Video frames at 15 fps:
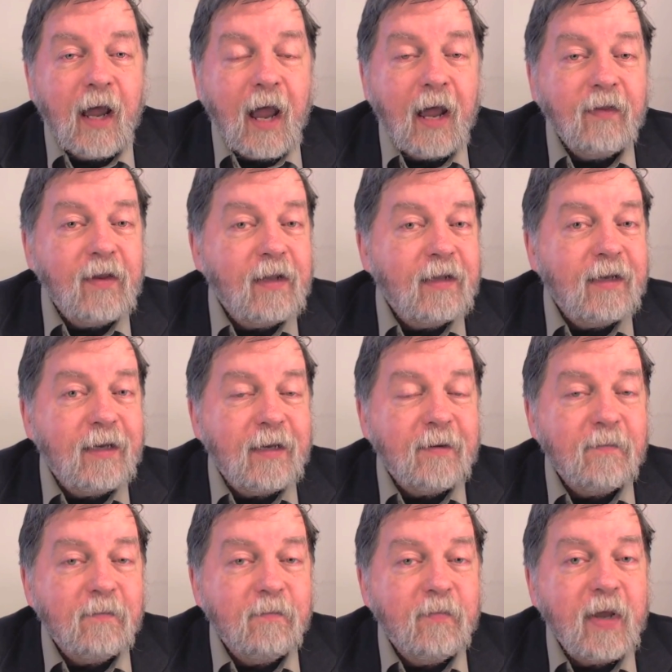And then
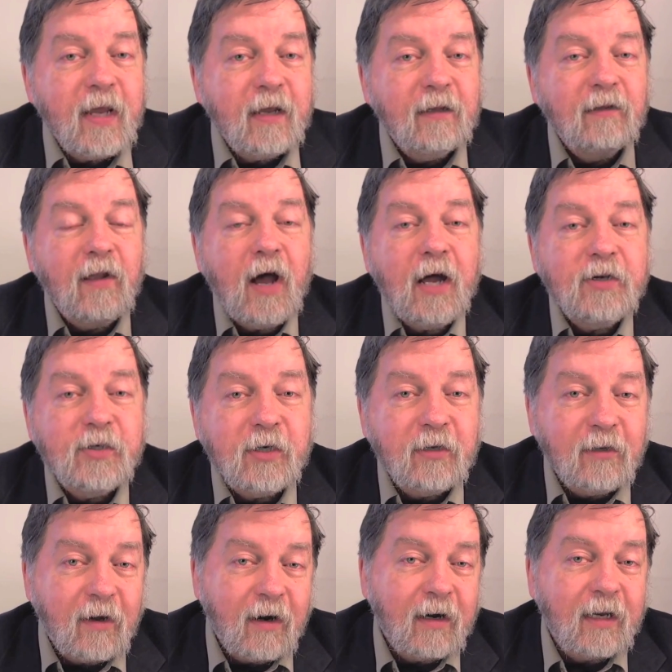the big
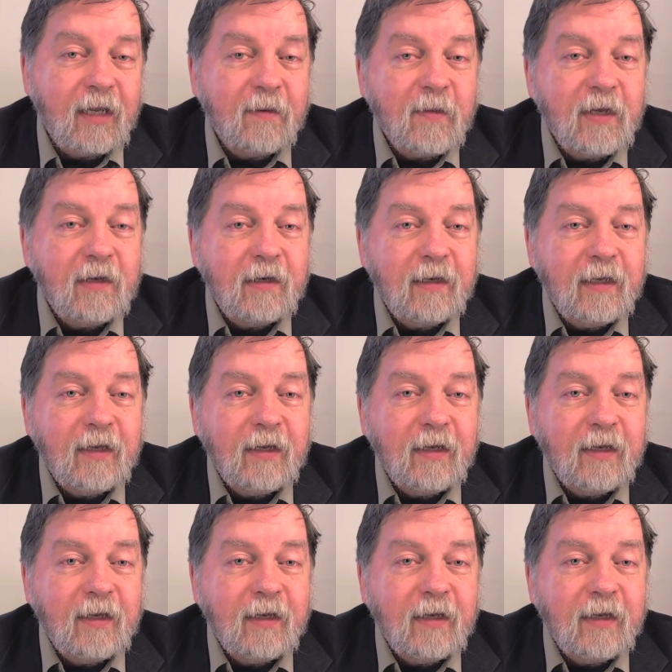logical argument